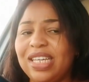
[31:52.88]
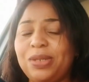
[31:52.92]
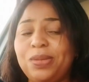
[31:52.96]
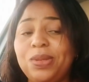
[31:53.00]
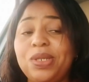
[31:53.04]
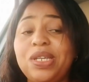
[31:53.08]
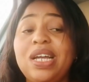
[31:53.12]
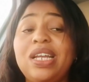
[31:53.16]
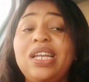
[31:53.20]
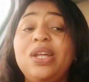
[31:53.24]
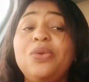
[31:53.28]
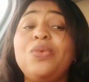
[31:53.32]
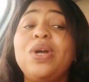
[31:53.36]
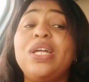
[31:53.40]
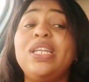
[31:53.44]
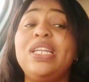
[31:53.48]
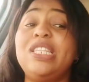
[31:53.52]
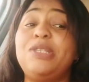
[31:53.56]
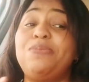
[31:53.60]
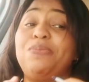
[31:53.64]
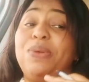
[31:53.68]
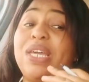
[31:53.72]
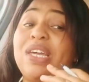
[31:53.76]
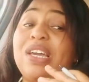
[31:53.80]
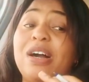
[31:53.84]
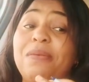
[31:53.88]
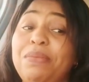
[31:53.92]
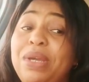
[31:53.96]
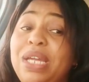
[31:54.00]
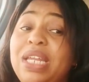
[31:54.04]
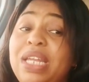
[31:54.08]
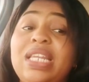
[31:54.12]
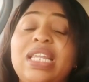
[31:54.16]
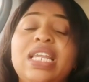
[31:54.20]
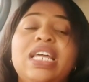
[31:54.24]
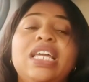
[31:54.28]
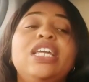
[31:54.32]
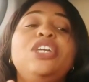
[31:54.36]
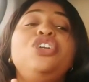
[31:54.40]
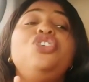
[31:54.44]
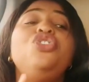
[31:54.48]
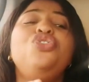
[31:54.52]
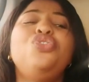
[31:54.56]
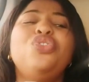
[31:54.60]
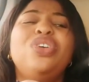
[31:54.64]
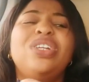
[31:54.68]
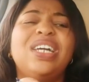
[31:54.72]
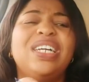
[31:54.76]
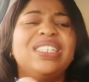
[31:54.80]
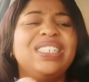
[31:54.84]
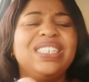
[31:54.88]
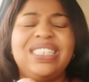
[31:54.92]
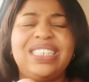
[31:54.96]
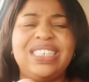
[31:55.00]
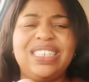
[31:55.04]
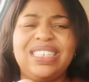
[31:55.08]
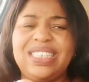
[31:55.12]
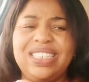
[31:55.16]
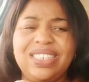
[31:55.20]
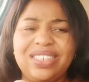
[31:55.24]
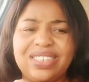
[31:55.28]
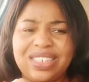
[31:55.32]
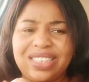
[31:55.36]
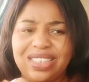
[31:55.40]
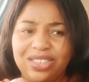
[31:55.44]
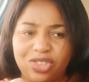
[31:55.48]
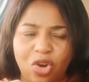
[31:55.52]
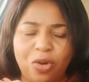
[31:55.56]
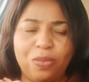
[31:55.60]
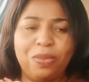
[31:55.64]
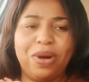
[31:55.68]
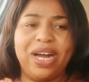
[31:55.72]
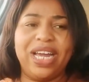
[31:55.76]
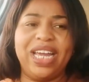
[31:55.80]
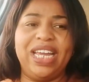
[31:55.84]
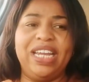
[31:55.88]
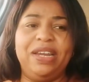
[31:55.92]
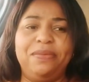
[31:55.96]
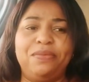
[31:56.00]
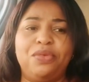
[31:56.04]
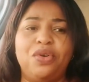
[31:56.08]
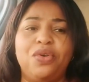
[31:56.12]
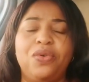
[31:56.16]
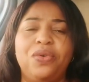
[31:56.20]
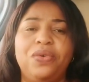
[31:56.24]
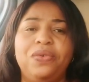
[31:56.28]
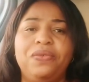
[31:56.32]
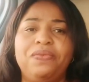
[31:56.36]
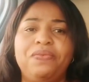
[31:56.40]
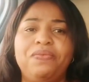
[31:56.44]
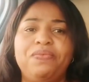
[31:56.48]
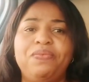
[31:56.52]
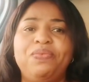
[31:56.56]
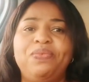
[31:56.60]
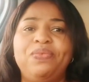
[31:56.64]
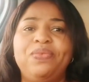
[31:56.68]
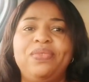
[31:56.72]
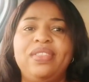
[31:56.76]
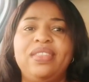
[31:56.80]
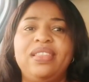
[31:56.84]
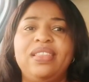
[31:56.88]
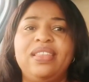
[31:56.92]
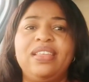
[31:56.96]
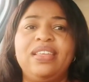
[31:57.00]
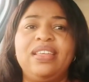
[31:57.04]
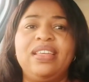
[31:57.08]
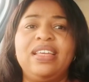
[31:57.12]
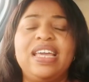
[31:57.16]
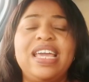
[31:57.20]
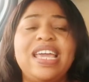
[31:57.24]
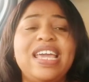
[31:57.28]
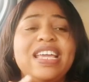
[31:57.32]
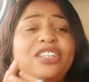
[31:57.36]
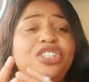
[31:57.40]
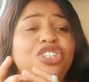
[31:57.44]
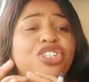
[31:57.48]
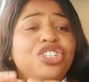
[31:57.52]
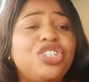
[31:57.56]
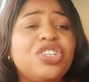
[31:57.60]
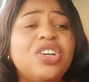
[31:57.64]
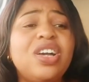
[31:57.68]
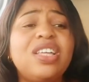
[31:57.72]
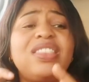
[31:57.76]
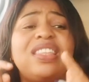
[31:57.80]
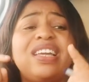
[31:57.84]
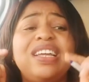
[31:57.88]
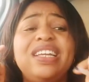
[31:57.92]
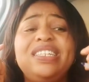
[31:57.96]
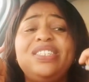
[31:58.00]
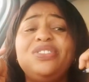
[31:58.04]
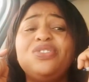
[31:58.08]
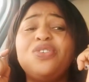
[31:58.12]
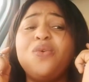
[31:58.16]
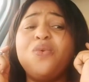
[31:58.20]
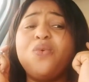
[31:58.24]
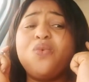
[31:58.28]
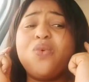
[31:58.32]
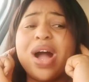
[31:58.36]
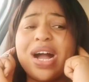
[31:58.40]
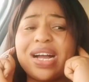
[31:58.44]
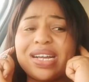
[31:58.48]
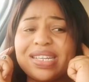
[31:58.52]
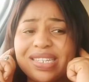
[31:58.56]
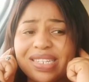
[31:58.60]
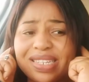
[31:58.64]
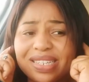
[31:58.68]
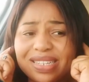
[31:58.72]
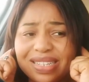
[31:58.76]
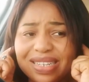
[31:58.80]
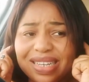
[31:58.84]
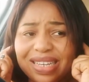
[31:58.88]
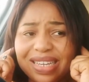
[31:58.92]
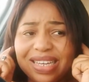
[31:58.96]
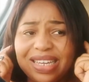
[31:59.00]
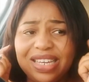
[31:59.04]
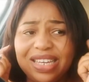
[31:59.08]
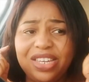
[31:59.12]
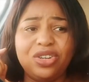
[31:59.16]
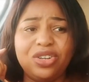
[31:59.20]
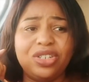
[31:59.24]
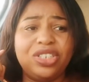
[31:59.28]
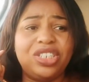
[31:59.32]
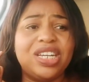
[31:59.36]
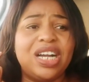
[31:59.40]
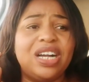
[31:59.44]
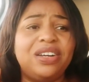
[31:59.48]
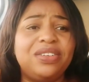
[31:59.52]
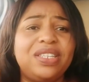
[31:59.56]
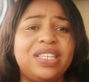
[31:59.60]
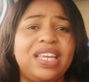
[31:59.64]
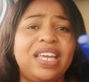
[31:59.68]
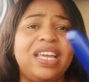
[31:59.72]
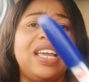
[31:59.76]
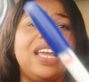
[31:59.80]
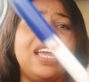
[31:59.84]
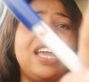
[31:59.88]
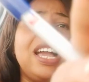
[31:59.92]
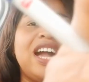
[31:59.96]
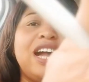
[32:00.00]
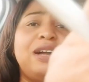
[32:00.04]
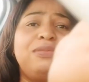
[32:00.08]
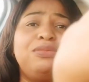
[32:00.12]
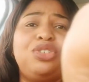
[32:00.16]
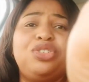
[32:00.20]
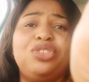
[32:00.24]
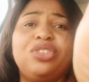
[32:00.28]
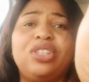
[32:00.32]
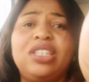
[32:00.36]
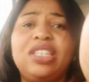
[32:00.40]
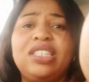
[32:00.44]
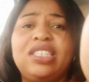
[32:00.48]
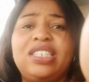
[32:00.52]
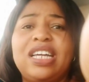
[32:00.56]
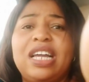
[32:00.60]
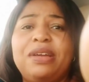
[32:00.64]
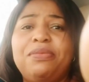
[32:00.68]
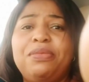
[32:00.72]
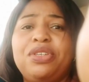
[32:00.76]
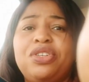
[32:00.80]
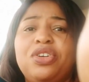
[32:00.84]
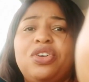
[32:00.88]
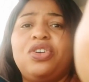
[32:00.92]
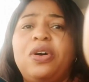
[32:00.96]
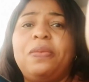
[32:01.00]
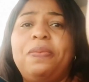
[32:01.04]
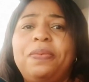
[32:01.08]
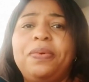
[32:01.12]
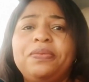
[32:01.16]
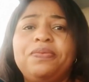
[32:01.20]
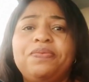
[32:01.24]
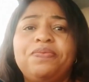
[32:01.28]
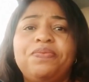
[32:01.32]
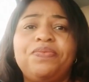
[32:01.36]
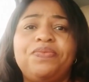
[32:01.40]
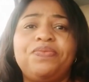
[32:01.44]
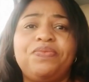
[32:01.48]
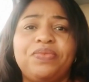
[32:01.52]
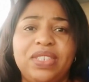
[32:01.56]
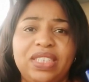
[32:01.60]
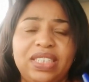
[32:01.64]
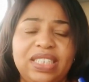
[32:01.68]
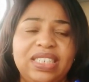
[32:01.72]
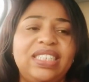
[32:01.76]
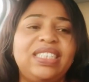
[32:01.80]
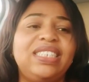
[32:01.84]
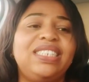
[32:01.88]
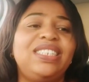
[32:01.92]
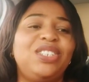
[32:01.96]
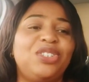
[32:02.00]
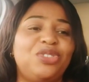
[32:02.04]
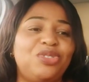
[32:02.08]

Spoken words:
especially when it's becoming, you know that this is not normal anymore. Ensure there is no wax in your child's ear. I'm sure the time is up. Yes,